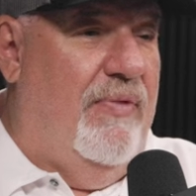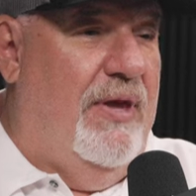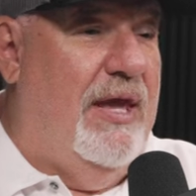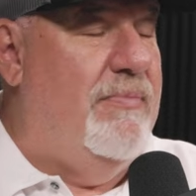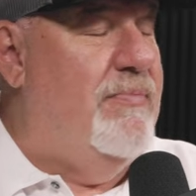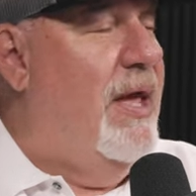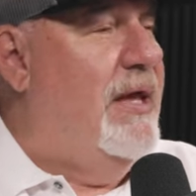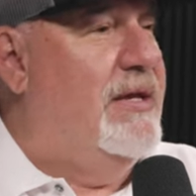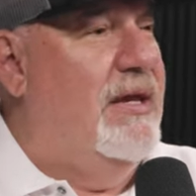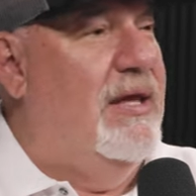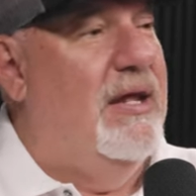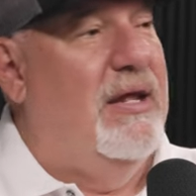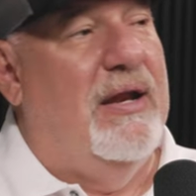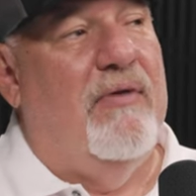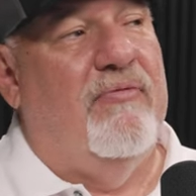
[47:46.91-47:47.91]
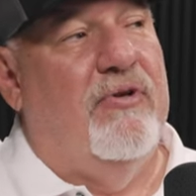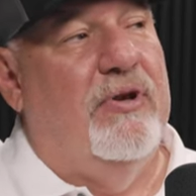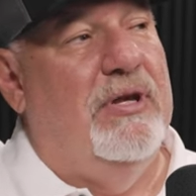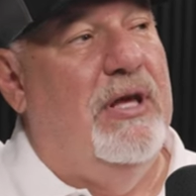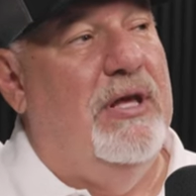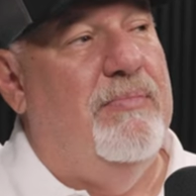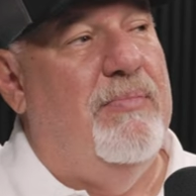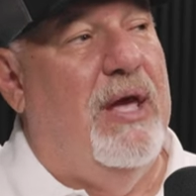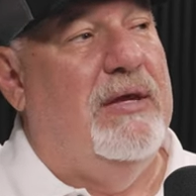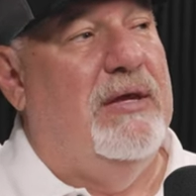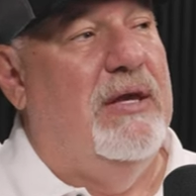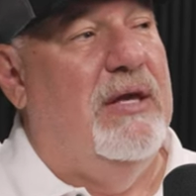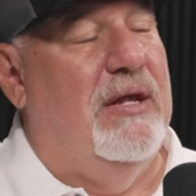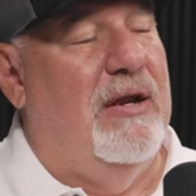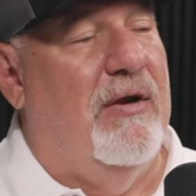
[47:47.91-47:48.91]
He'd make you hit every. He'd
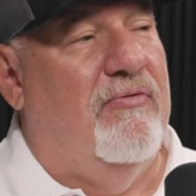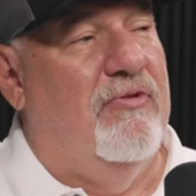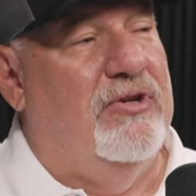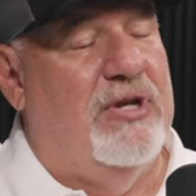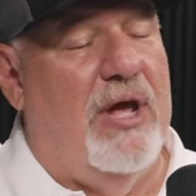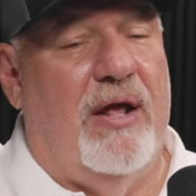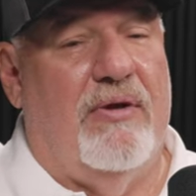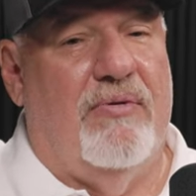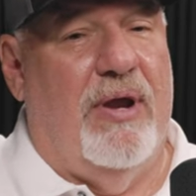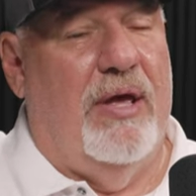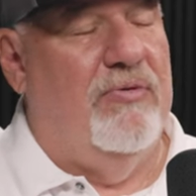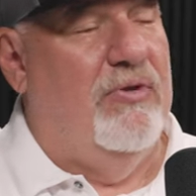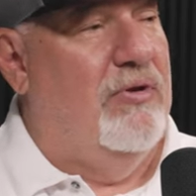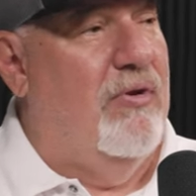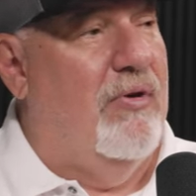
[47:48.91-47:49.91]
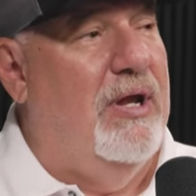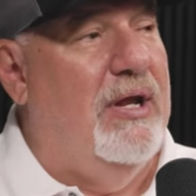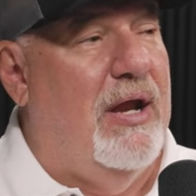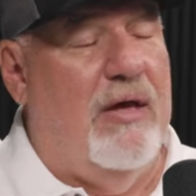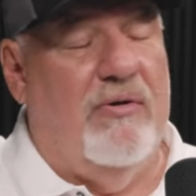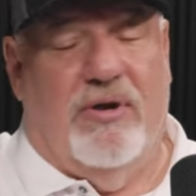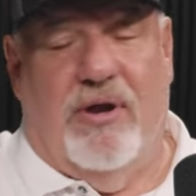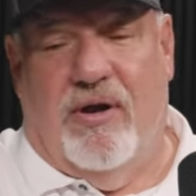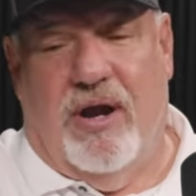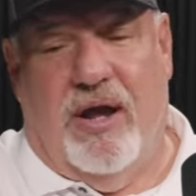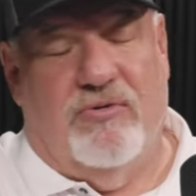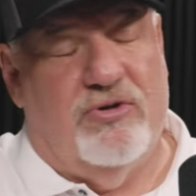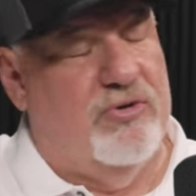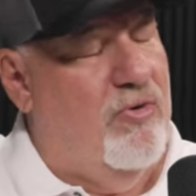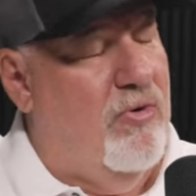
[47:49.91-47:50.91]
make you hit every shot around the green. I don't care
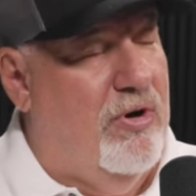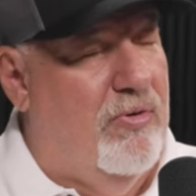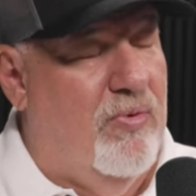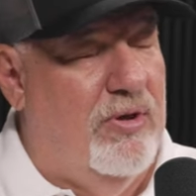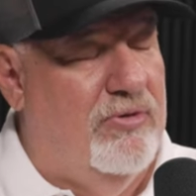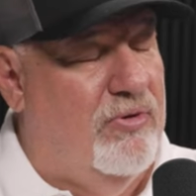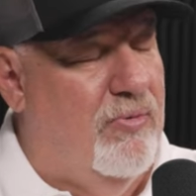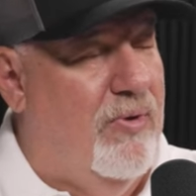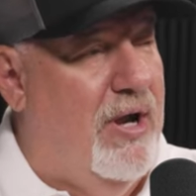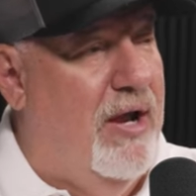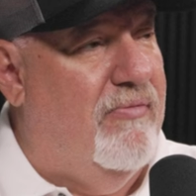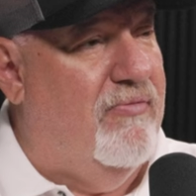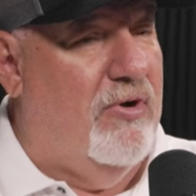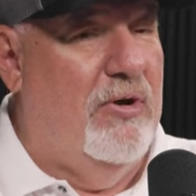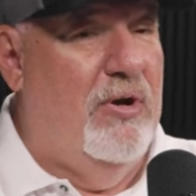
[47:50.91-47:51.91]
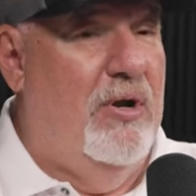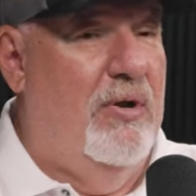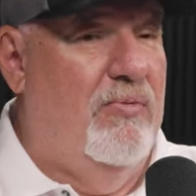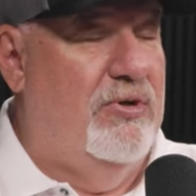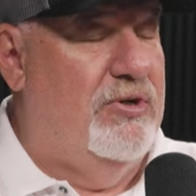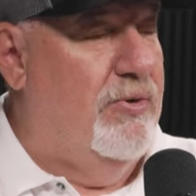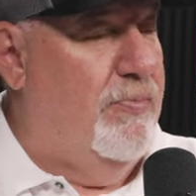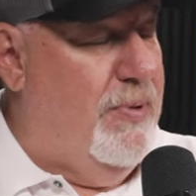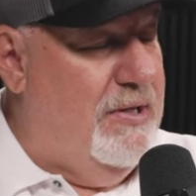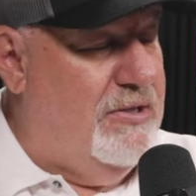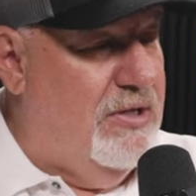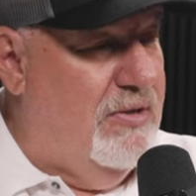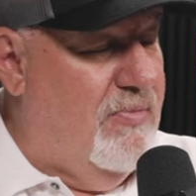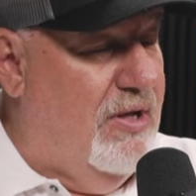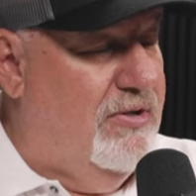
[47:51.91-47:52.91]
how short it was or whatever. But you're
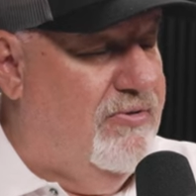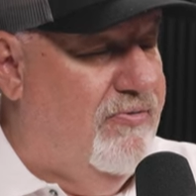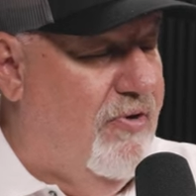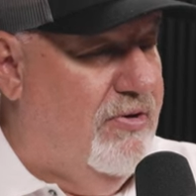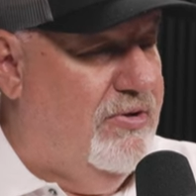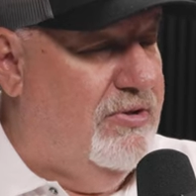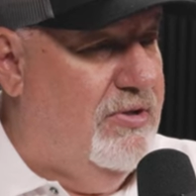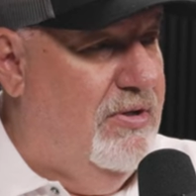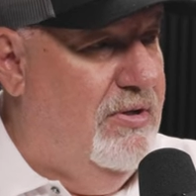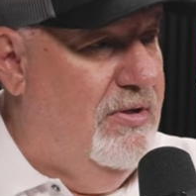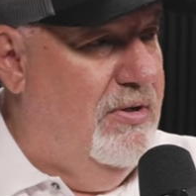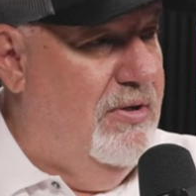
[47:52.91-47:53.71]
pitching much first.